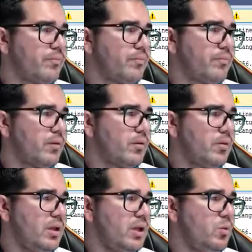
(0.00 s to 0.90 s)

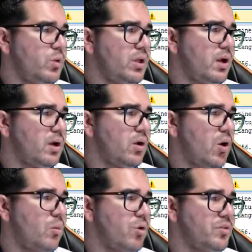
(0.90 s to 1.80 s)
Okay, we are
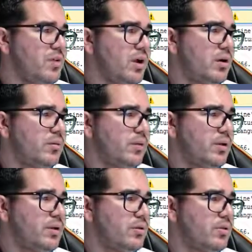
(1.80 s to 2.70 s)
almost there.
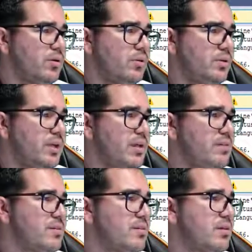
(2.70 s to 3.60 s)
So
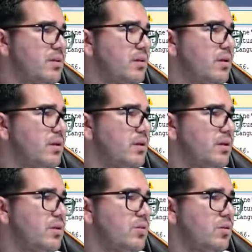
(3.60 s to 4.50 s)
yes.
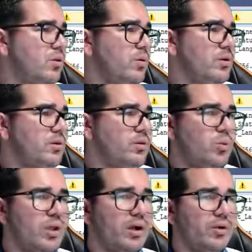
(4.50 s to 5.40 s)
So we
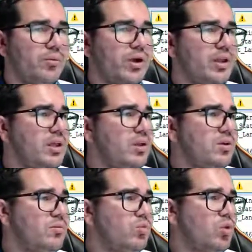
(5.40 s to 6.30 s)
are running here.
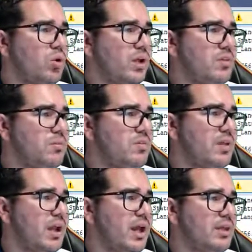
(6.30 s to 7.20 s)
So let me
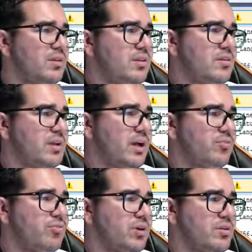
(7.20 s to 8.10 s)
select this guy
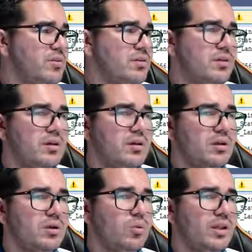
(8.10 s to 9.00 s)
first.
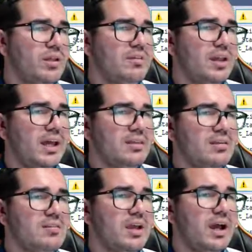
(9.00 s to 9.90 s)
When I select this
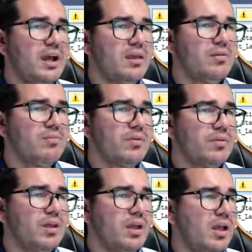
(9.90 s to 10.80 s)
guy, the
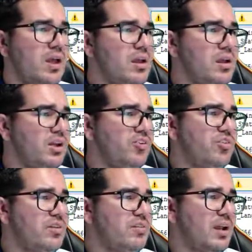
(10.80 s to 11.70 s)
English is
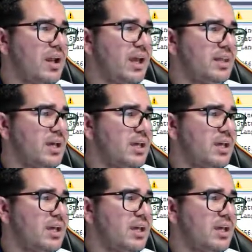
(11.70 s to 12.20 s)
selected.